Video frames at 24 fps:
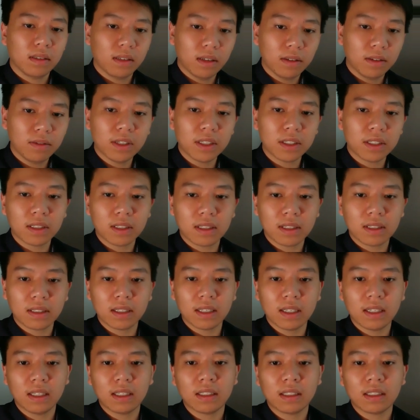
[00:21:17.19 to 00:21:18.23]

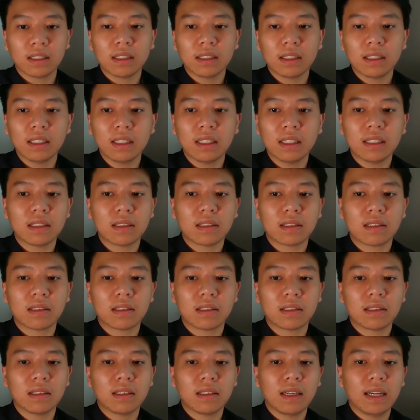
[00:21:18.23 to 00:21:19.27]
efficiency
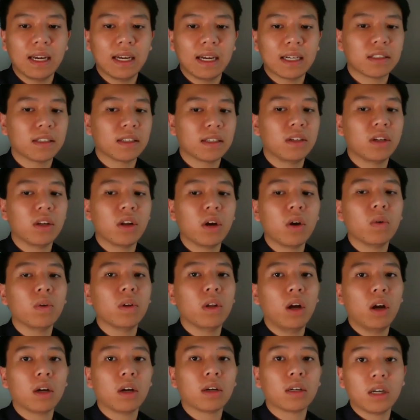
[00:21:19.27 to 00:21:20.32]
is actually no
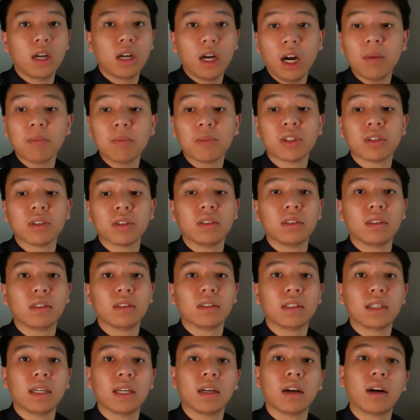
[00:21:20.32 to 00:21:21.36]
longer
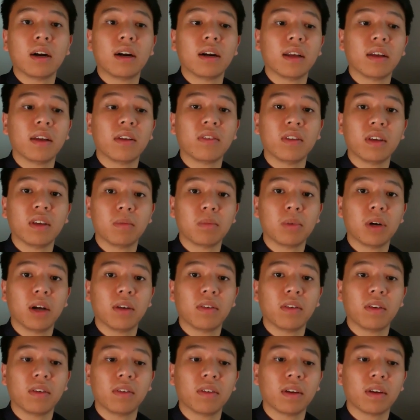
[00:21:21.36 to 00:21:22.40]
optional in RNA-seq
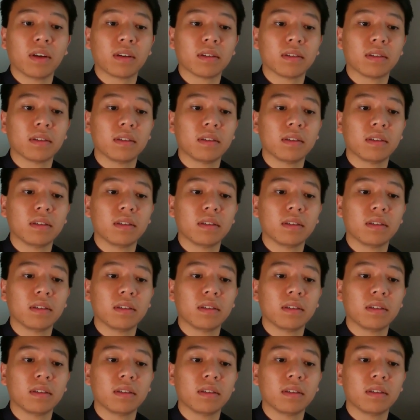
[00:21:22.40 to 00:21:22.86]
processing.